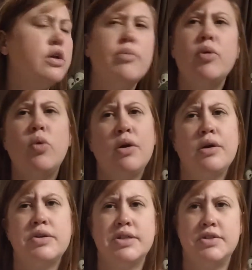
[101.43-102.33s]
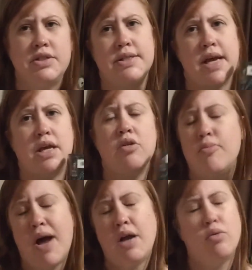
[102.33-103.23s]
"You're my world," and she's like,
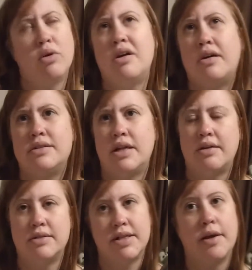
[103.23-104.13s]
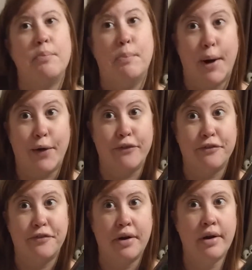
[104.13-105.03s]
"You're my world," and I was like,
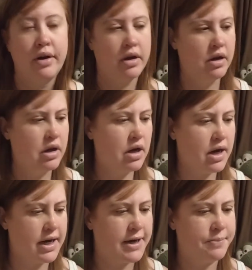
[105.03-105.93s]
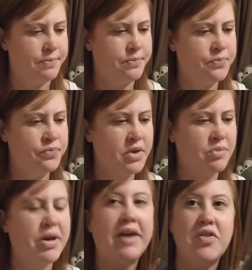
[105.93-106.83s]
barf. Um,
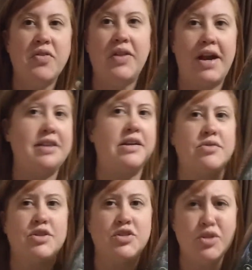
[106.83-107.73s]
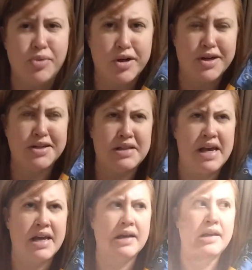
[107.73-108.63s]
but other than that, I thought it was super good.
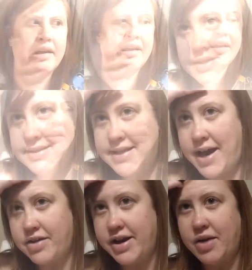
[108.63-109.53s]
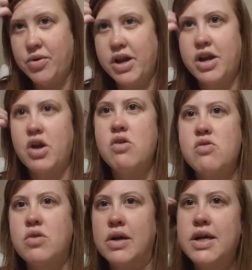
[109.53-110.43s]
Like on Saturday, we're going to
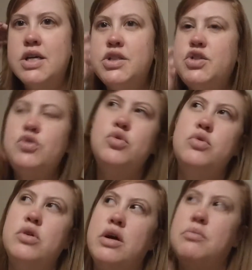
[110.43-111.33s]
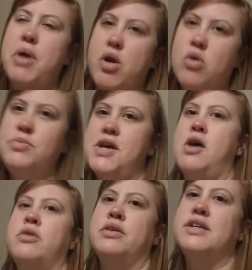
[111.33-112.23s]
go to my
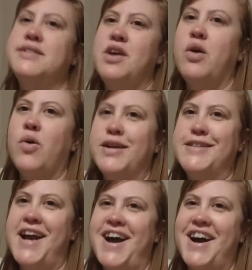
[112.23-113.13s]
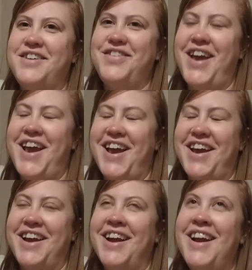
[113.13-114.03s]
hometown because they're going to have
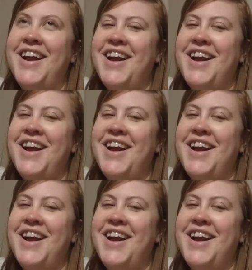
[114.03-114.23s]
a